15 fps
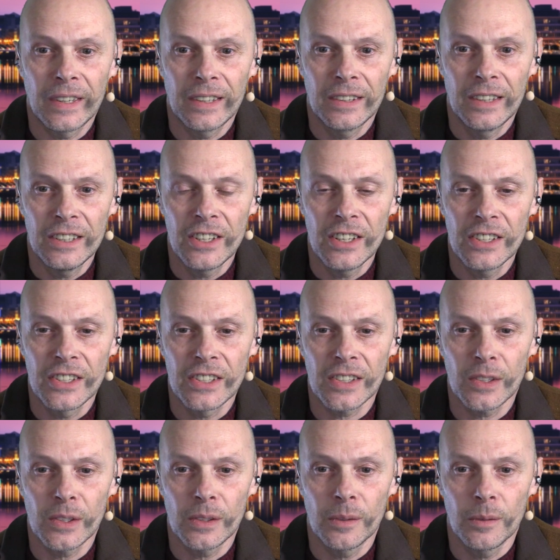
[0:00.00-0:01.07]
This is,
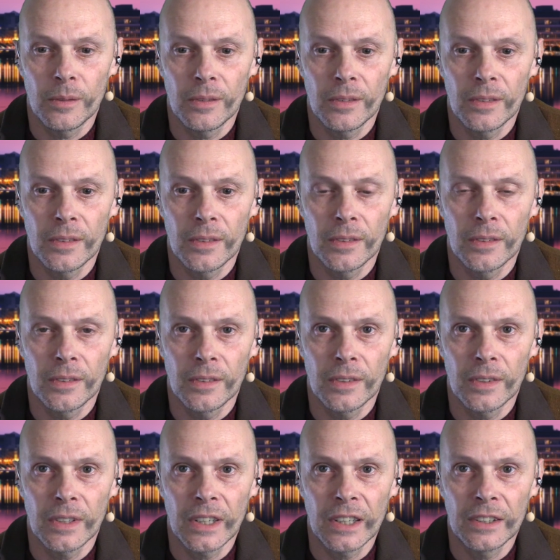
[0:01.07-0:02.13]

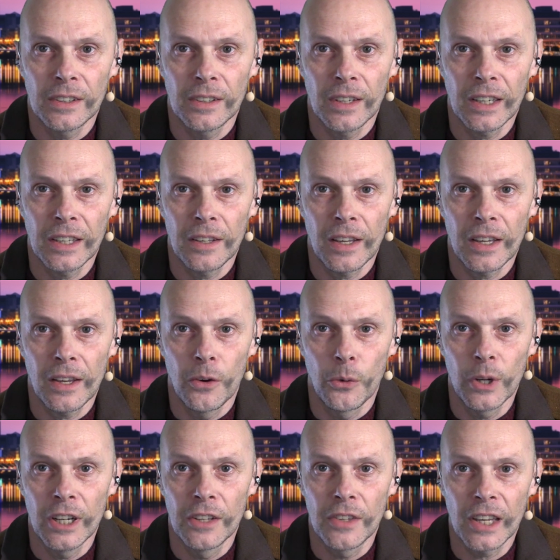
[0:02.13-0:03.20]
and I
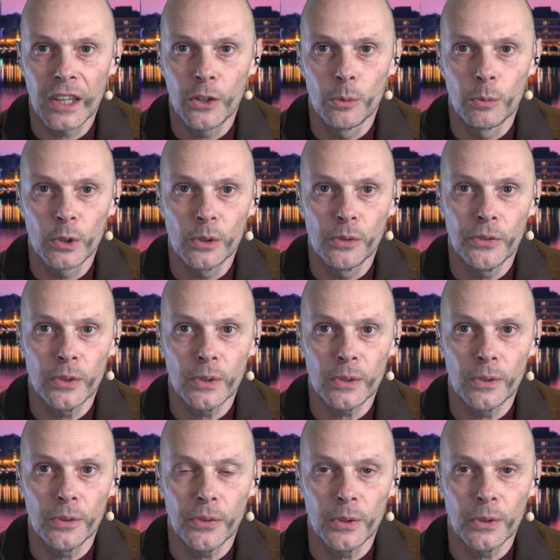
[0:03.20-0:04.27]
really thank you, Merle,
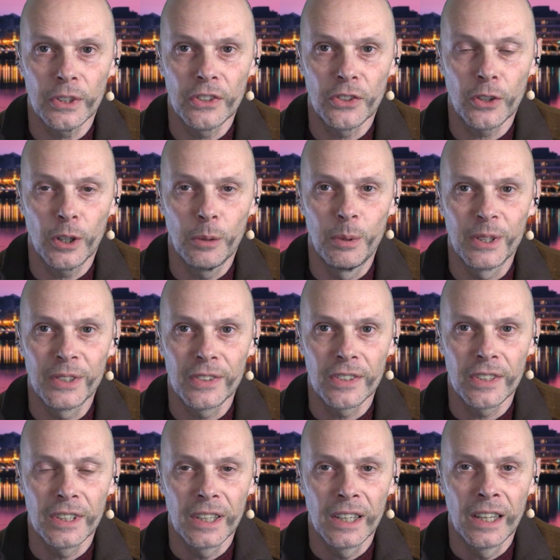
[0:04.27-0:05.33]
for this
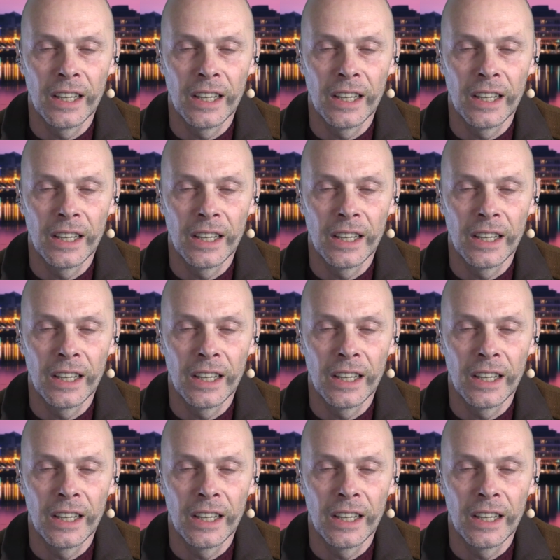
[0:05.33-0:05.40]
comment.